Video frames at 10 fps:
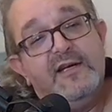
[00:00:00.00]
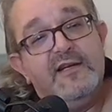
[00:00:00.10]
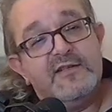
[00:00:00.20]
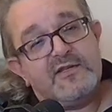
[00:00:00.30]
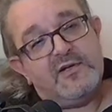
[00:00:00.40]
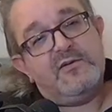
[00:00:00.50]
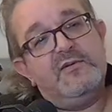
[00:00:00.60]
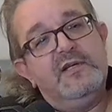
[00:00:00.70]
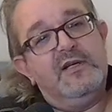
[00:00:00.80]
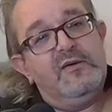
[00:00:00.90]
so
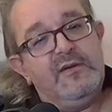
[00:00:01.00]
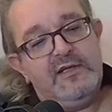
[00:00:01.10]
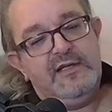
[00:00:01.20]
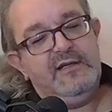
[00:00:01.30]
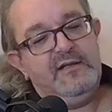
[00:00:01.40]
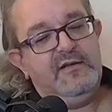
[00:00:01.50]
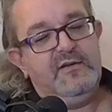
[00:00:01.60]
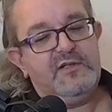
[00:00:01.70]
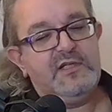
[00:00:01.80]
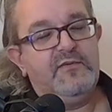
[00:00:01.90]
the
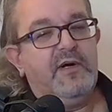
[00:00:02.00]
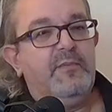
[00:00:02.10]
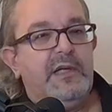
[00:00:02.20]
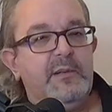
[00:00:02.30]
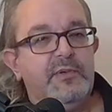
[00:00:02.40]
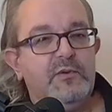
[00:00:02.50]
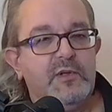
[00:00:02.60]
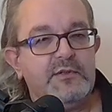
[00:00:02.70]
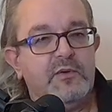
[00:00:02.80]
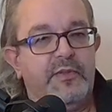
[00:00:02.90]
stiff upper lip and all
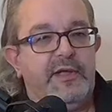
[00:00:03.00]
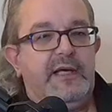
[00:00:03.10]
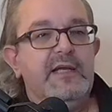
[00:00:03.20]
that sort of thing.